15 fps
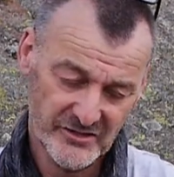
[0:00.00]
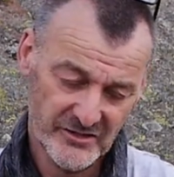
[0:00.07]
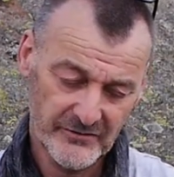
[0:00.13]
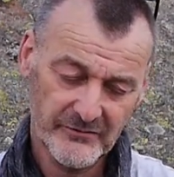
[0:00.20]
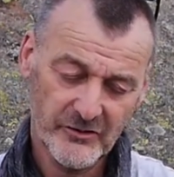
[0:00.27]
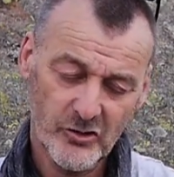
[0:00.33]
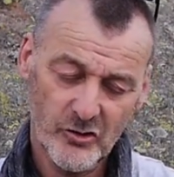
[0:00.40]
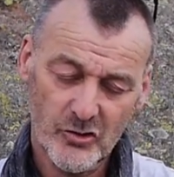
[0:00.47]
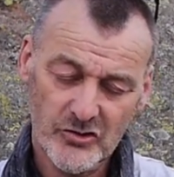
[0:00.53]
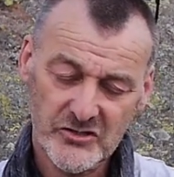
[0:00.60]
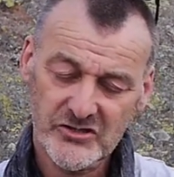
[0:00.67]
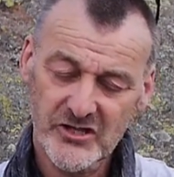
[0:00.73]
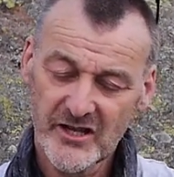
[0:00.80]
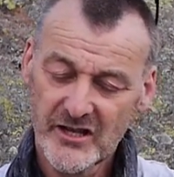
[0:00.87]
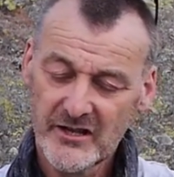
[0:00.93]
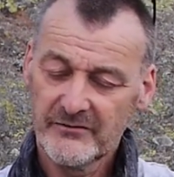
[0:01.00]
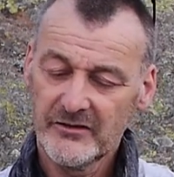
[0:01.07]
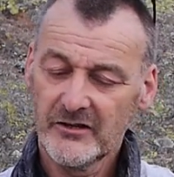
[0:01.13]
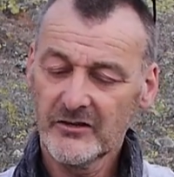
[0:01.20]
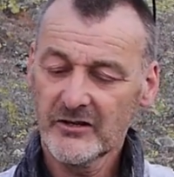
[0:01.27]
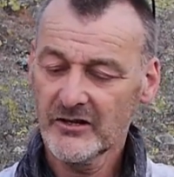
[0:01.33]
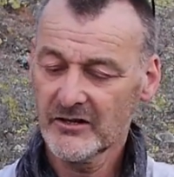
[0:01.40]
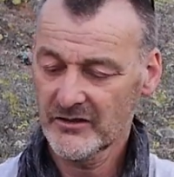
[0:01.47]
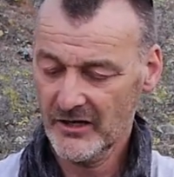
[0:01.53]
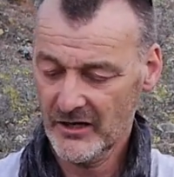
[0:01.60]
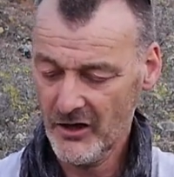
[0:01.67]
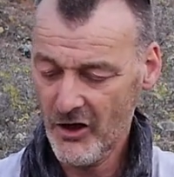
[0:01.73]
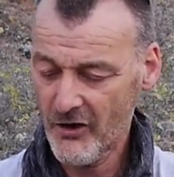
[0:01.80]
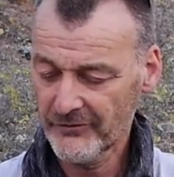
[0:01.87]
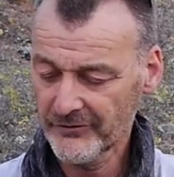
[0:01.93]
And of course, if you look at the
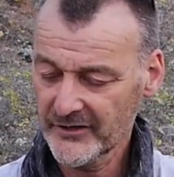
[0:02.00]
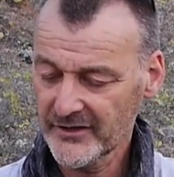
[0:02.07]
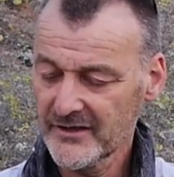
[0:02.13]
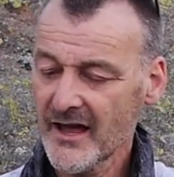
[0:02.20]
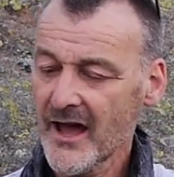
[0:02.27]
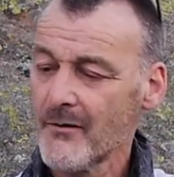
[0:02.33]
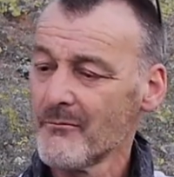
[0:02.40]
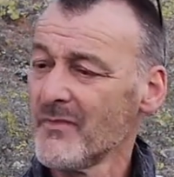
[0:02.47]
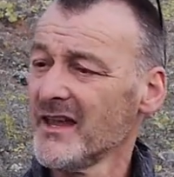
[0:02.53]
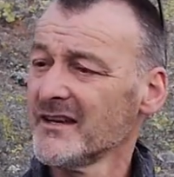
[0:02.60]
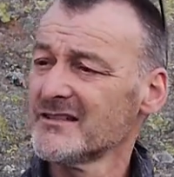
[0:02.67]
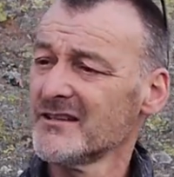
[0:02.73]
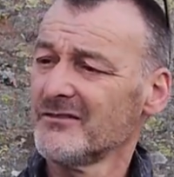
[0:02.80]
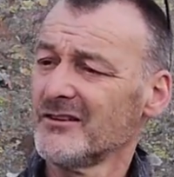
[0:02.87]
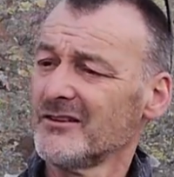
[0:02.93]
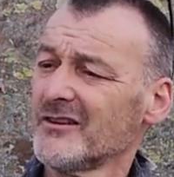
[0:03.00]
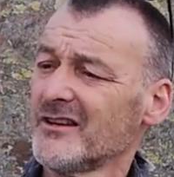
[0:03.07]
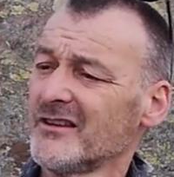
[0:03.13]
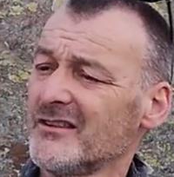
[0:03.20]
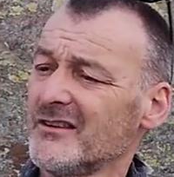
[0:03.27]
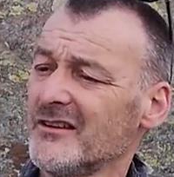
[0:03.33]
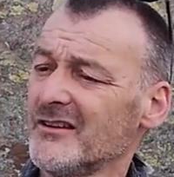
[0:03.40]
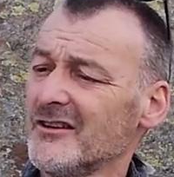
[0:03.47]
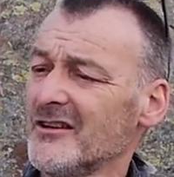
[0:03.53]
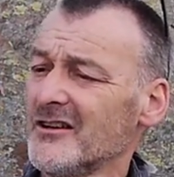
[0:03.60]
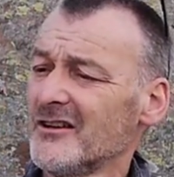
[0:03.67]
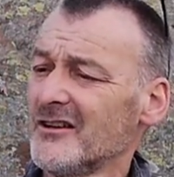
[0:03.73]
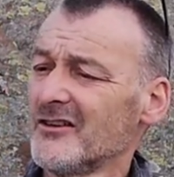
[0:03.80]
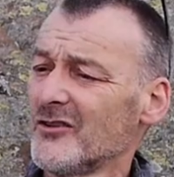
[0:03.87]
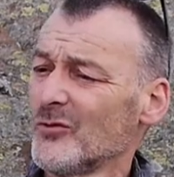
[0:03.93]
loft in that mitt, if you look at the
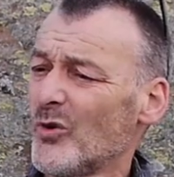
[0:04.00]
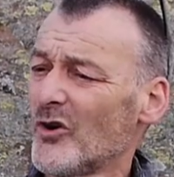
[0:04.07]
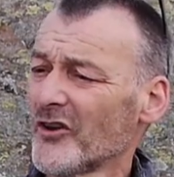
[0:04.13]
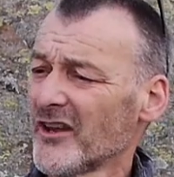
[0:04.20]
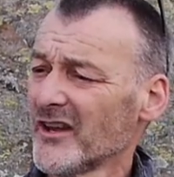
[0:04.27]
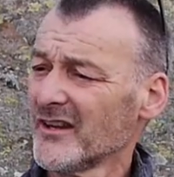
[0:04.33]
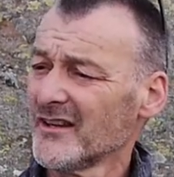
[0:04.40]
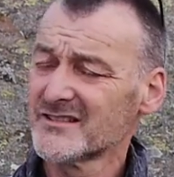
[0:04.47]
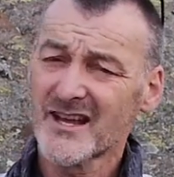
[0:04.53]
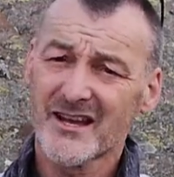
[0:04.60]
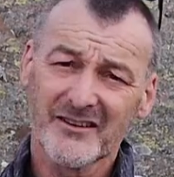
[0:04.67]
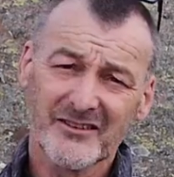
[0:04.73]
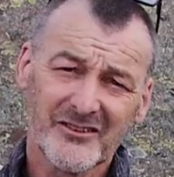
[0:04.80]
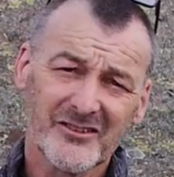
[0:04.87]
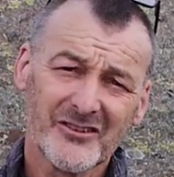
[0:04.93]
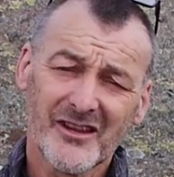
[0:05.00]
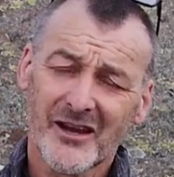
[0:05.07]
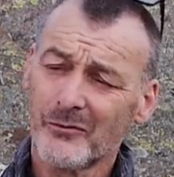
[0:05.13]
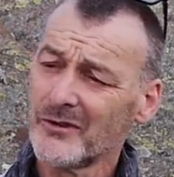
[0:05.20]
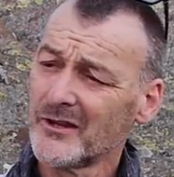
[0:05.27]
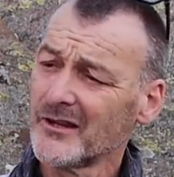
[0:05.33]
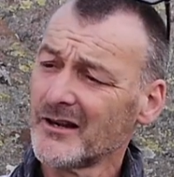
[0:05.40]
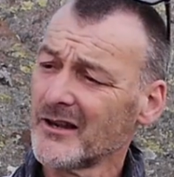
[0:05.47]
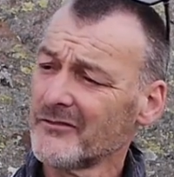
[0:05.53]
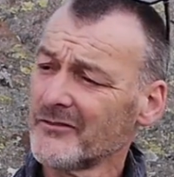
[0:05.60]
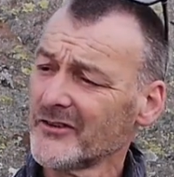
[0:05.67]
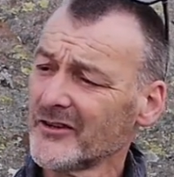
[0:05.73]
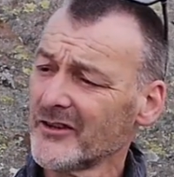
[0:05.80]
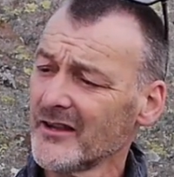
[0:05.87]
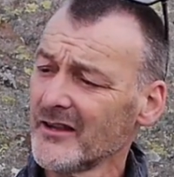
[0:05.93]
wadding, it's hard to do that with a glove.
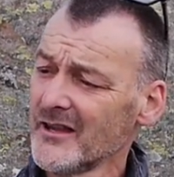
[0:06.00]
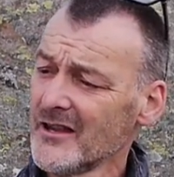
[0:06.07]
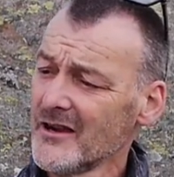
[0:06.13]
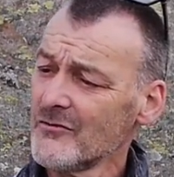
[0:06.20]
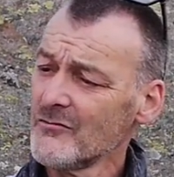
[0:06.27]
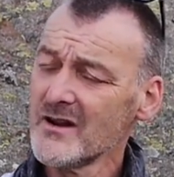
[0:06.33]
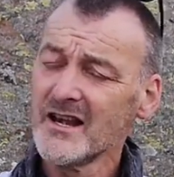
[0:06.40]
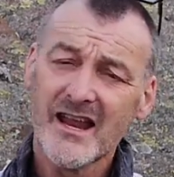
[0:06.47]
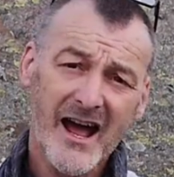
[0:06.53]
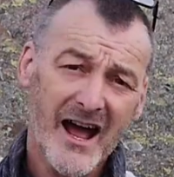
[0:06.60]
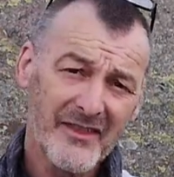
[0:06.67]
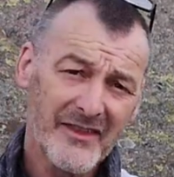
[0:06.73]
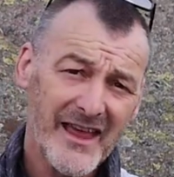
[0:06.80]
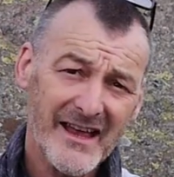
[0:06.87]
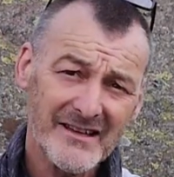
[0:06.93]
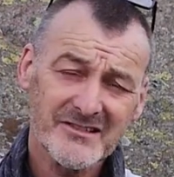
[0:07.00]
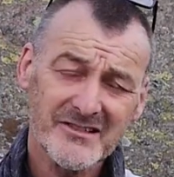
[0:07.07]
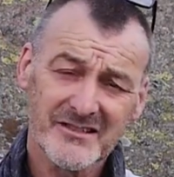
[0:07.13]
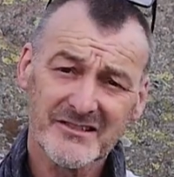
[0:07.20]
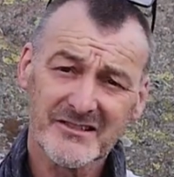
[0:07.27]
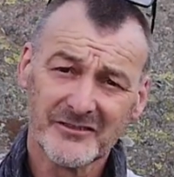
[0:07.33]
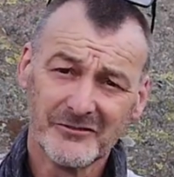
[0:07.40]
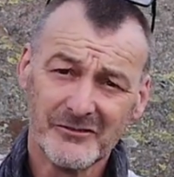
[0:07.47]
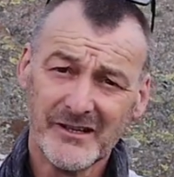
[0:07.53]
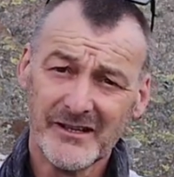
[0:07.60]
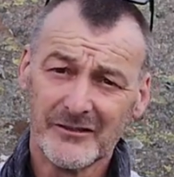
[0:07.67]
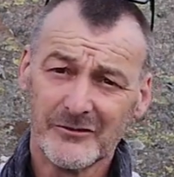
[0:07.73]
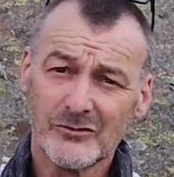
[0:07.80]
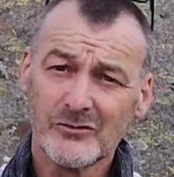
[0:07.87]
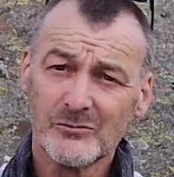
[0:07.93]
So they really are the answer to
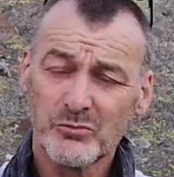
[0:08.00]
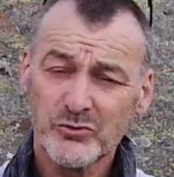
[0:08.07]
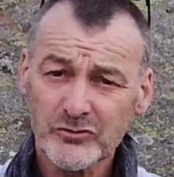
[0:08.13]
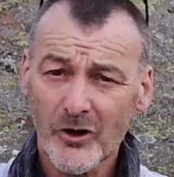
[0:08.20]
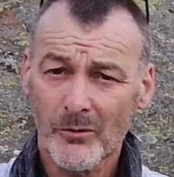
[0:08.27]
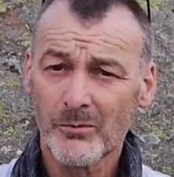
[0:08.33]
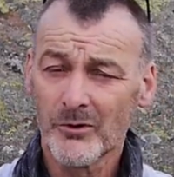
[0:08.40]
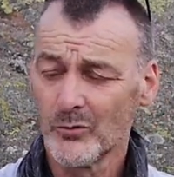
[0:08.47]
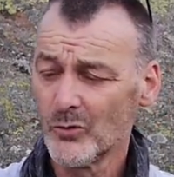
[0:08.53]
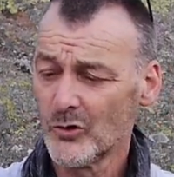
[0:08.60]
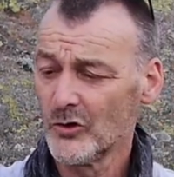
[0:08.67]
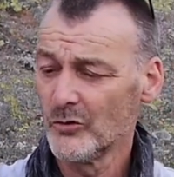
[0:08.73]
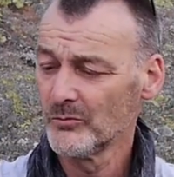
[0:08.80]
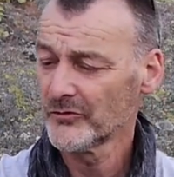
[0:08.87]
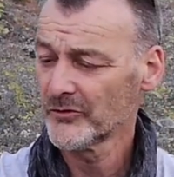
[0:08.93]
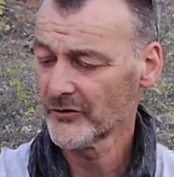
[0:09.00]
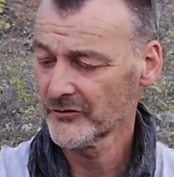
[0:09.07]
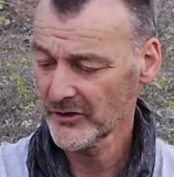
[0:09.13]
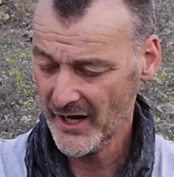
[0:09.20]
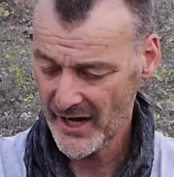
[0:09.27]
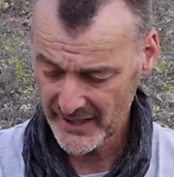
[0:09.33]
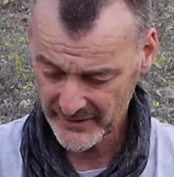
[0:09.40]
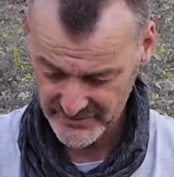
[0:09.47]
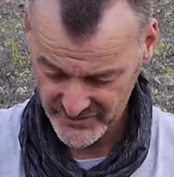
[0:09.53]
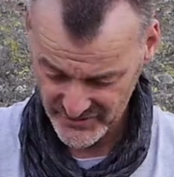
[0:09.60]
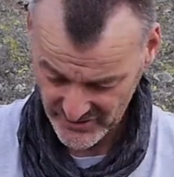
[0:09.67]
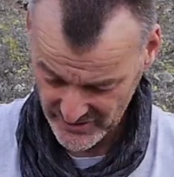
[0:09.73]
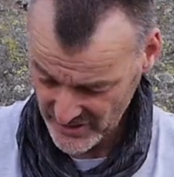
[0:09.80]
real proper warmth on your hands.